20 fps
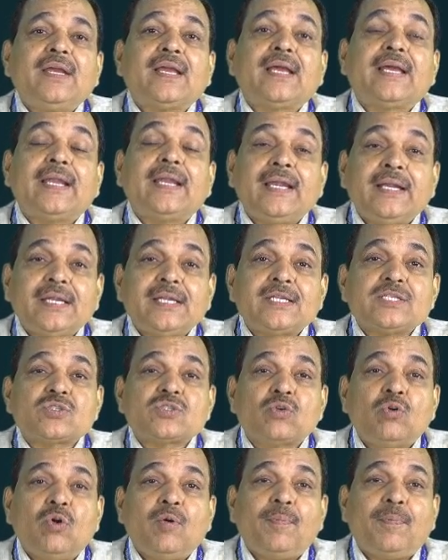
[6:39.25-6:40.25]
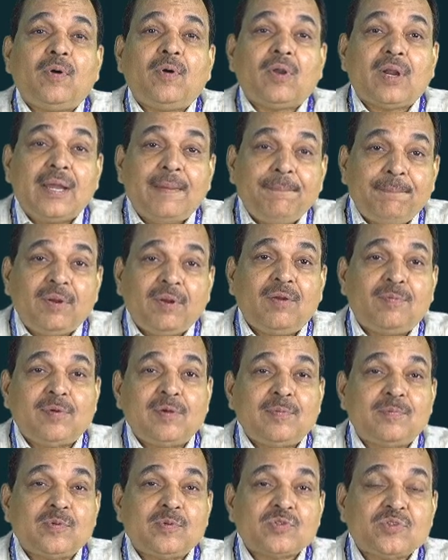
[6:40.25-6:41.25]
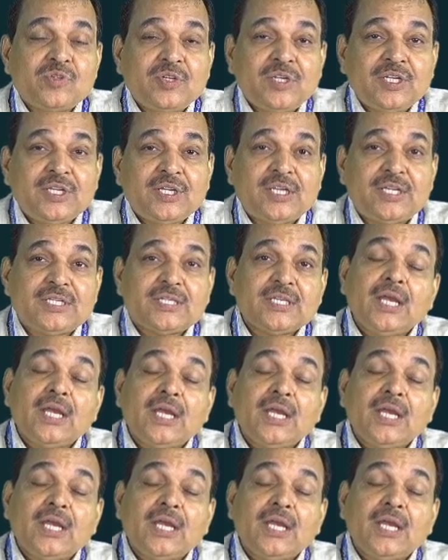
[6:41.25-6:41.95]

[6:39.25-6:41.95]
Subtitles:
greater scope or ample of opportunities